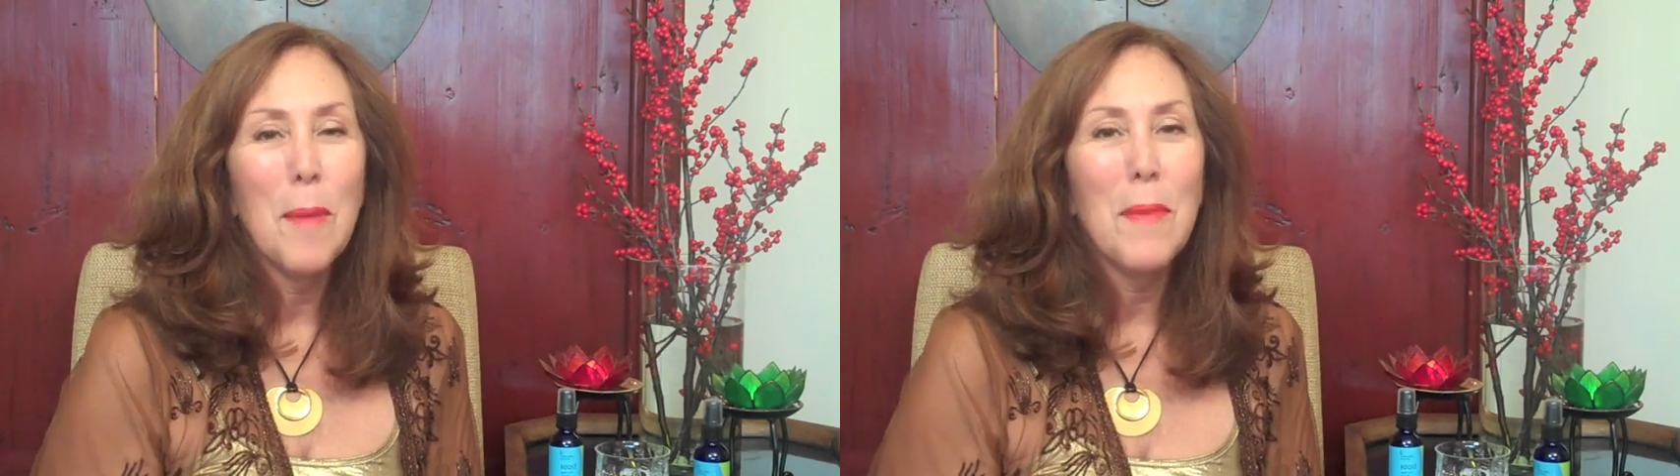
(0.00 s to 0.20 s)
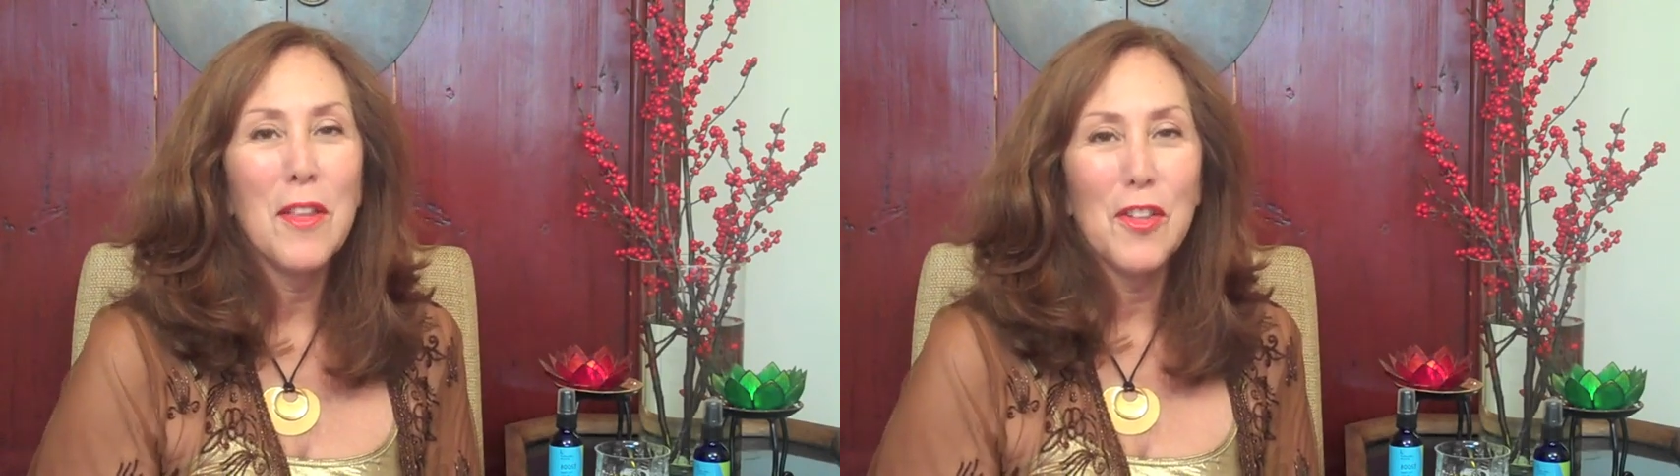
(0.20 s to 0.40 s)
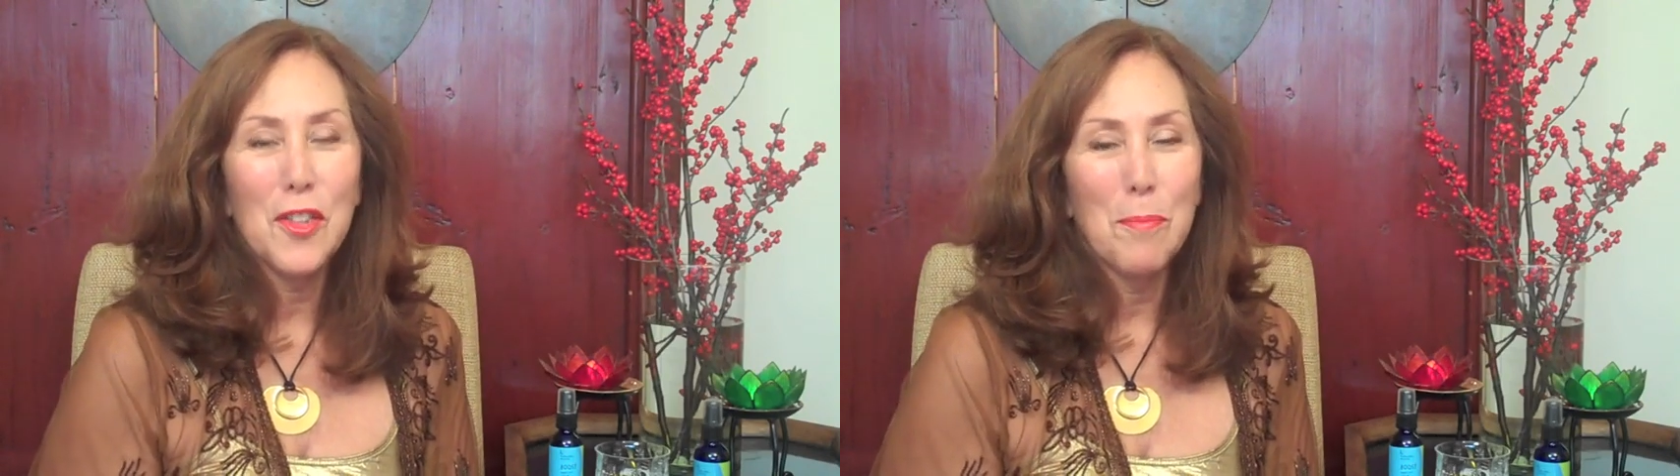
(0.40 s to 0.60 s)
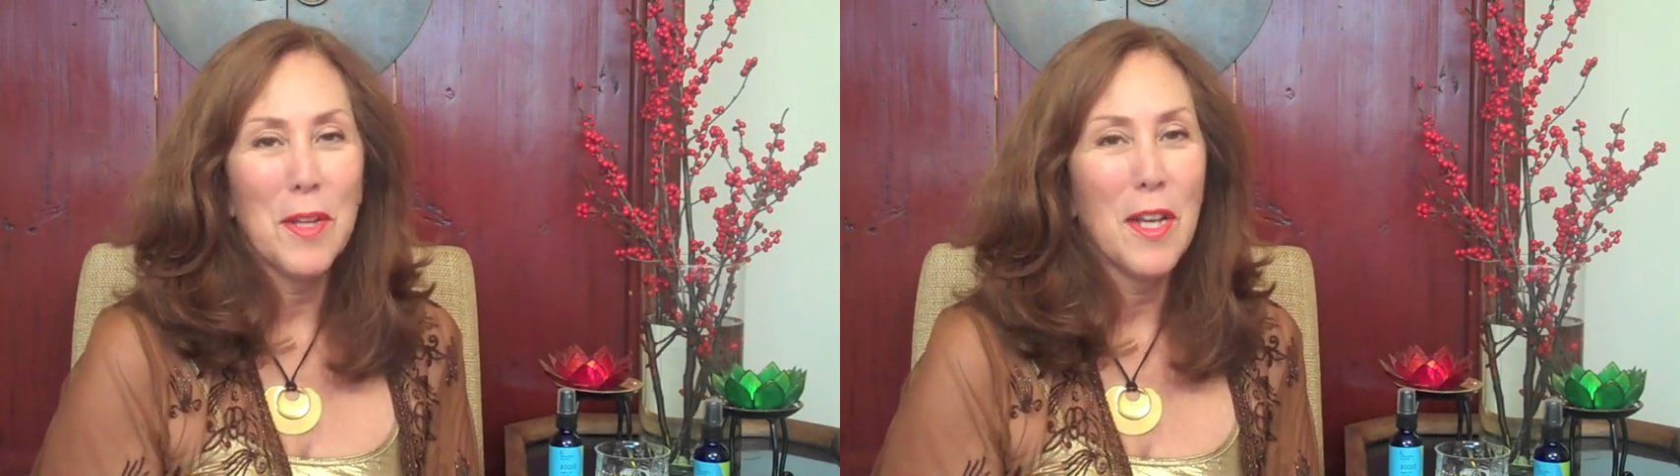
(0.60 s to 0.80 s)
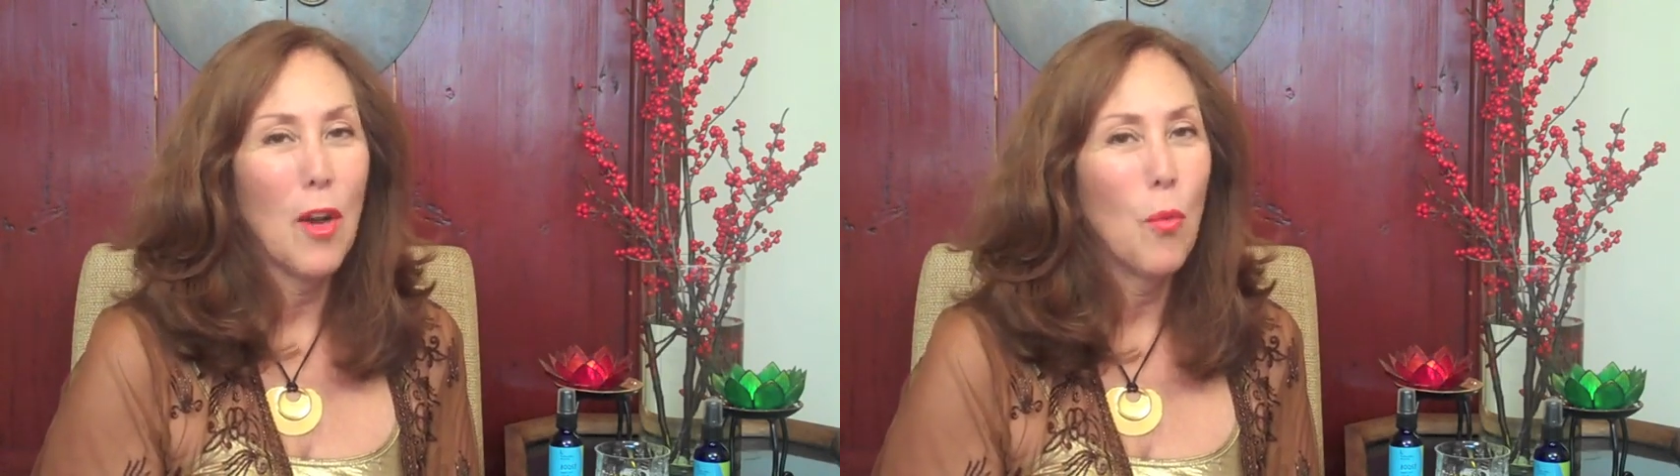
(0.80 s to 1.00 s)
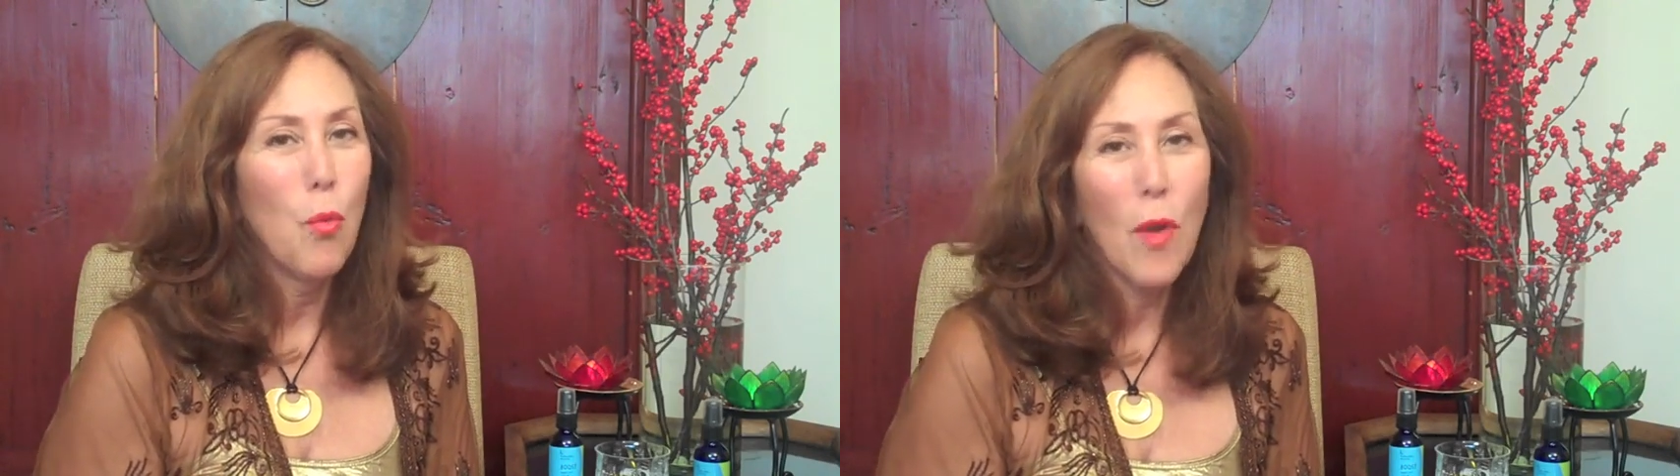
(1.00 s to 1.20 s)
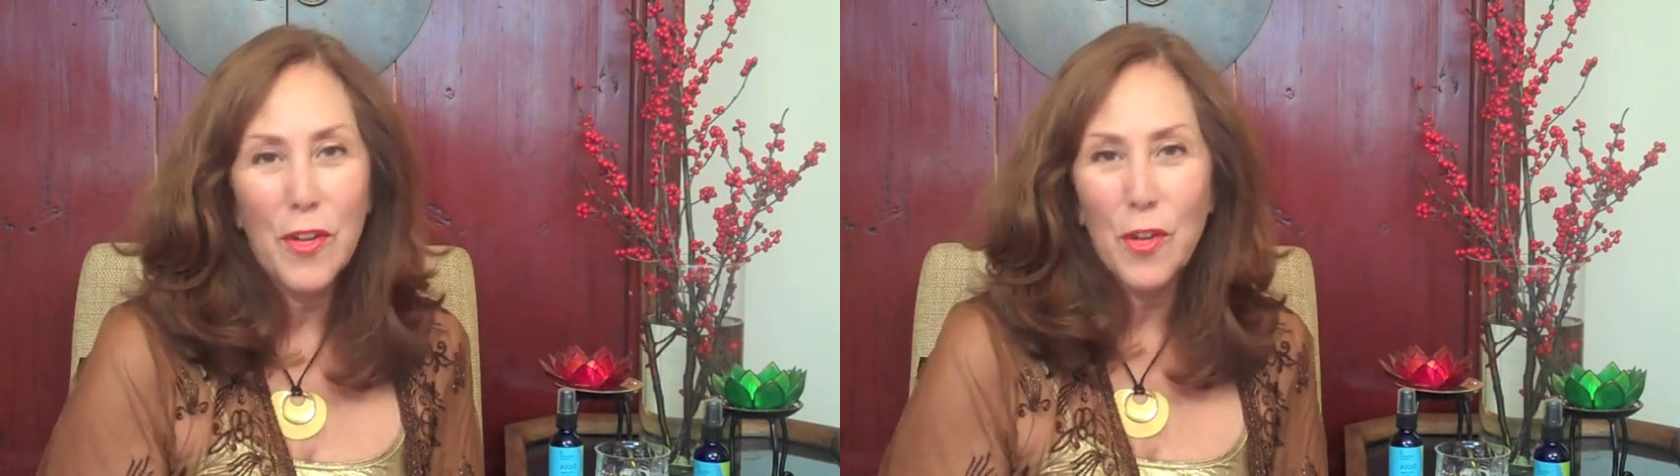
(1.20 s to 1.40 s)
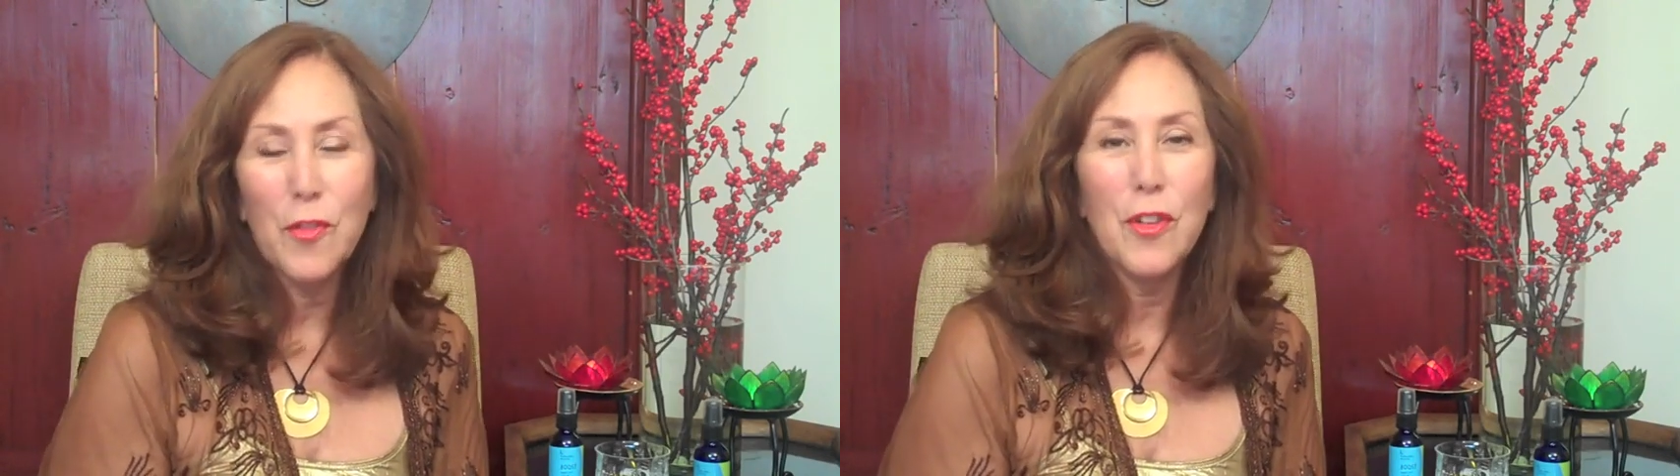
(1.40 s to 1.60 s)
may this be a
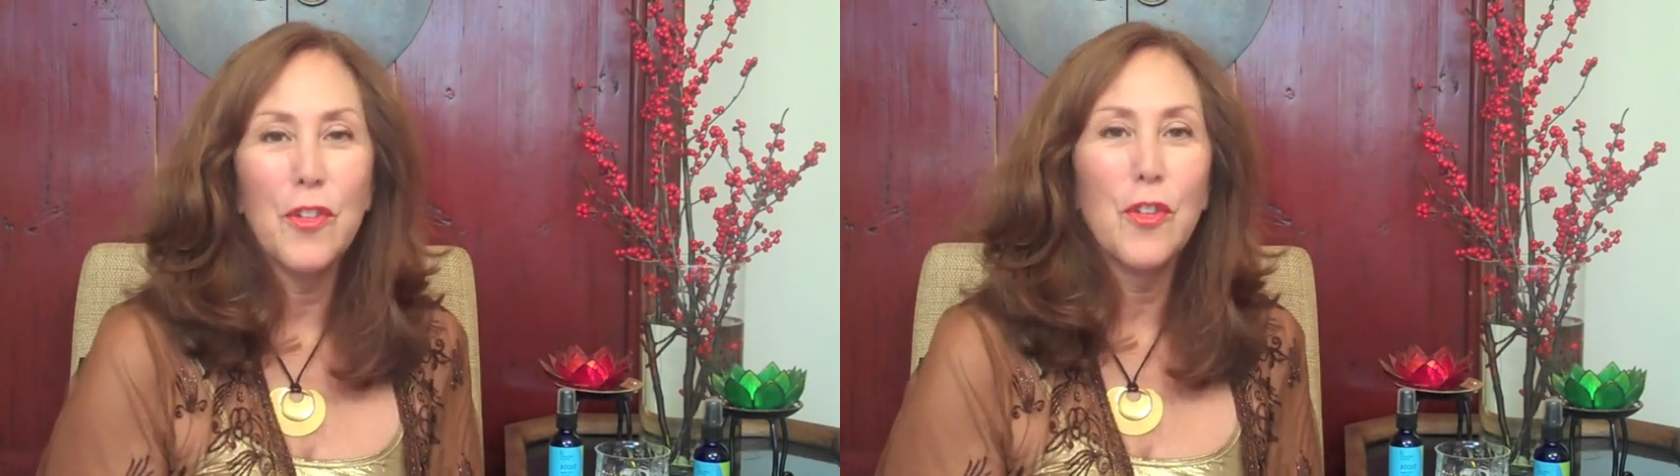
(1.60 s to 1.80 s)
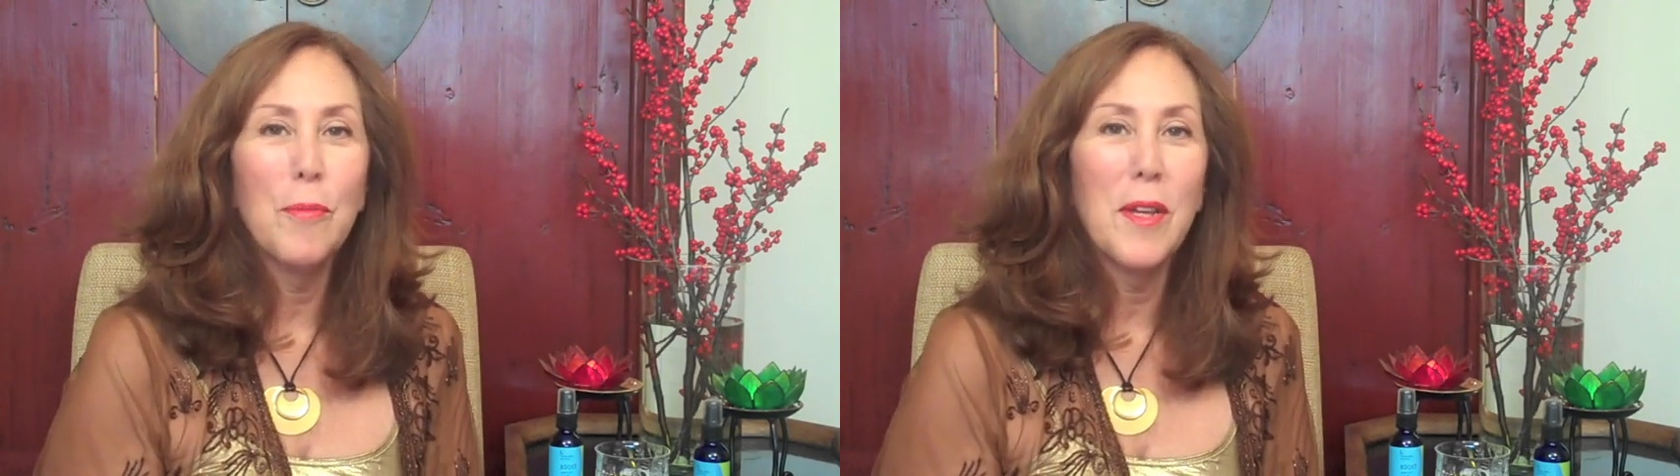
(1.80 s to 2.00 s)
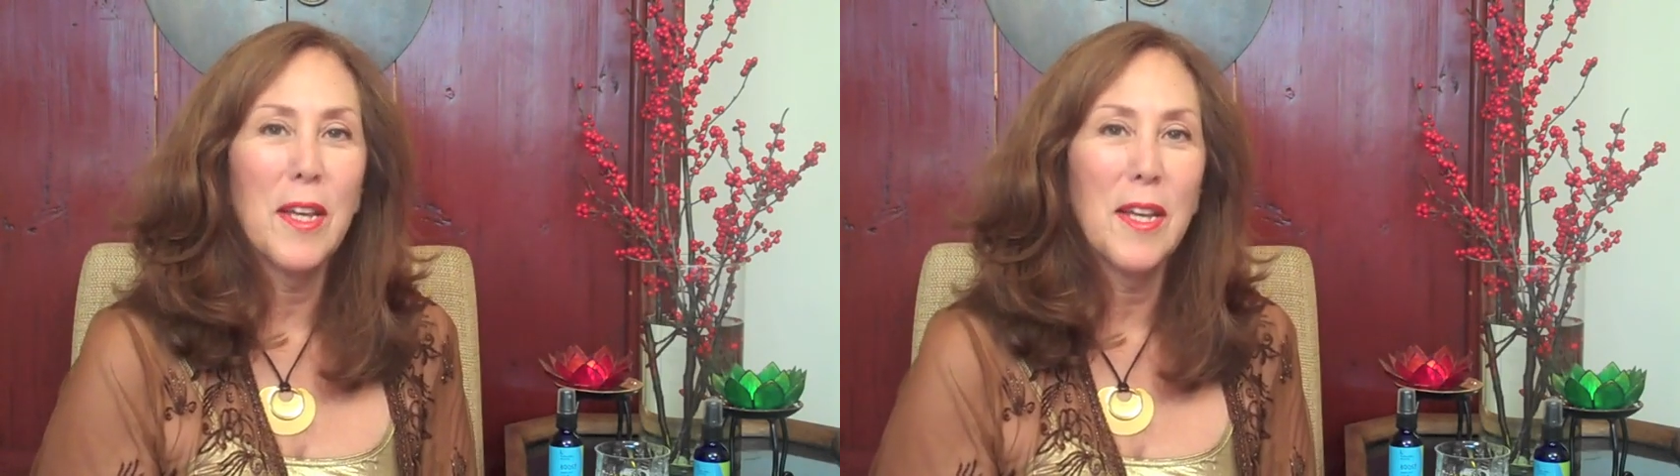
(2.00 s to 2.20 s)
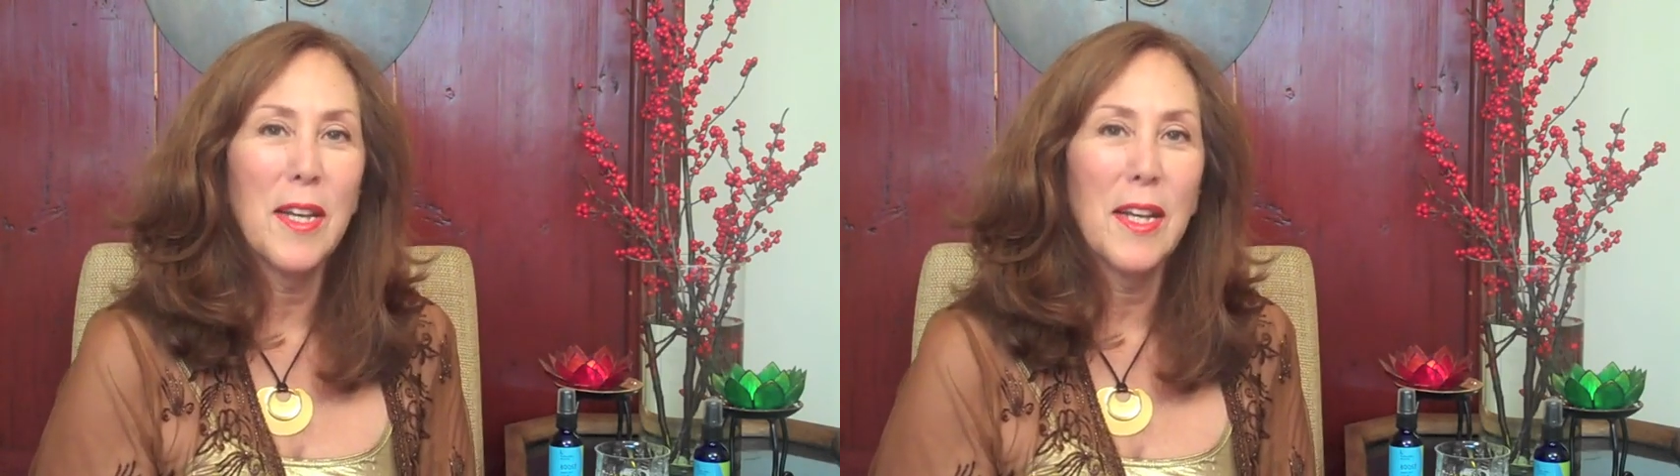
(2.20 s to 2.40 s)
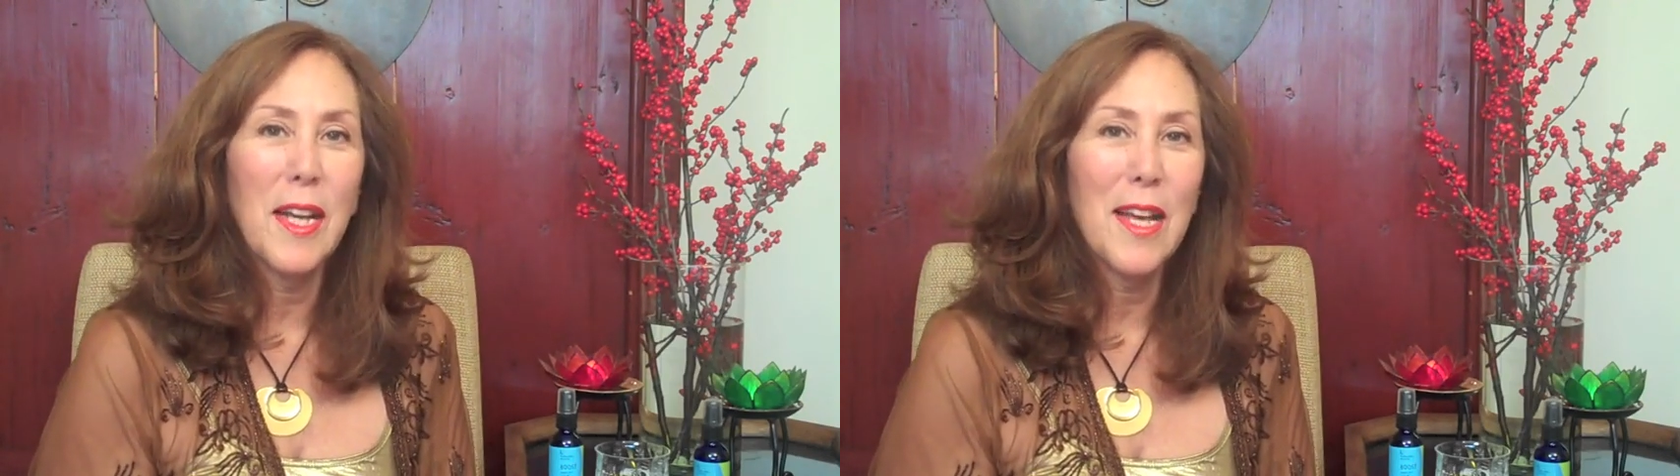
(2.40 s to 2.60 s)
wonderful new beginning